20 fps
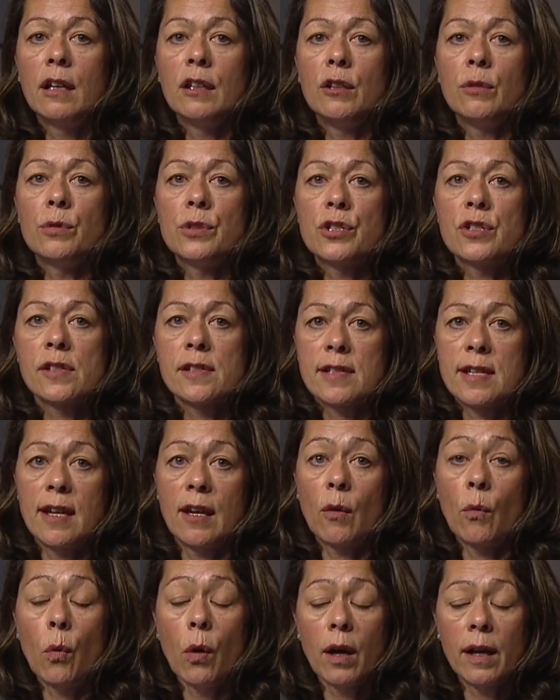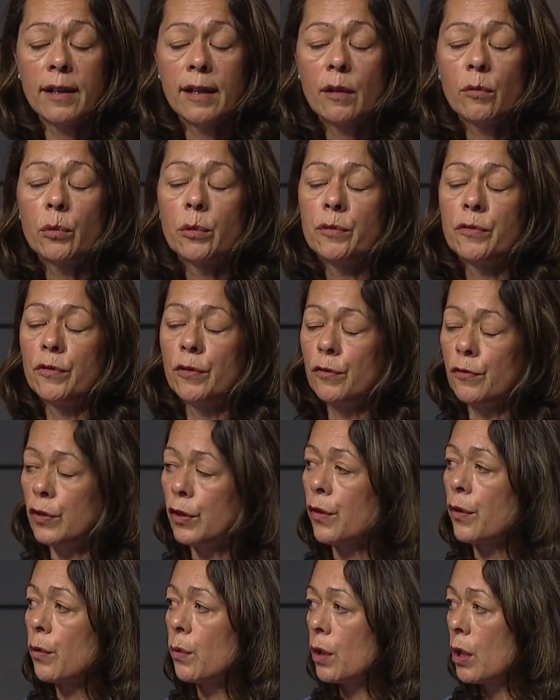You would just take one, it would
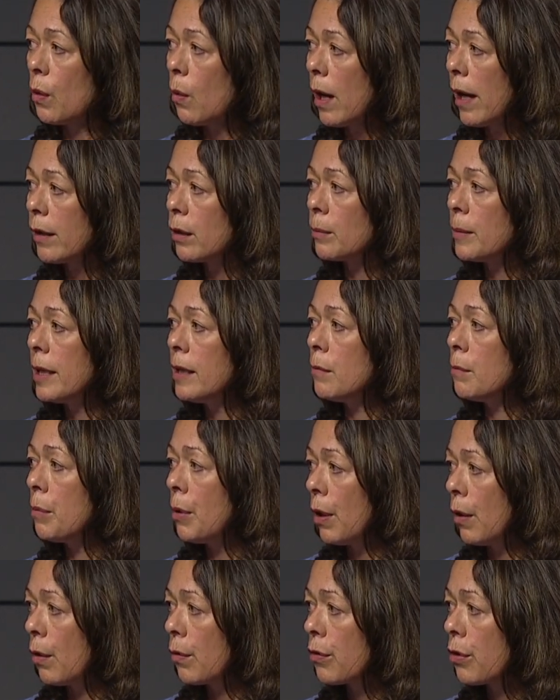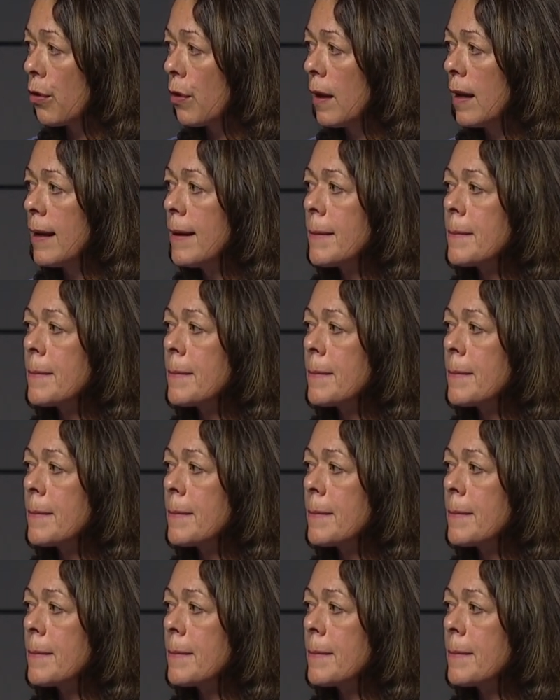fulfill the requirement in both.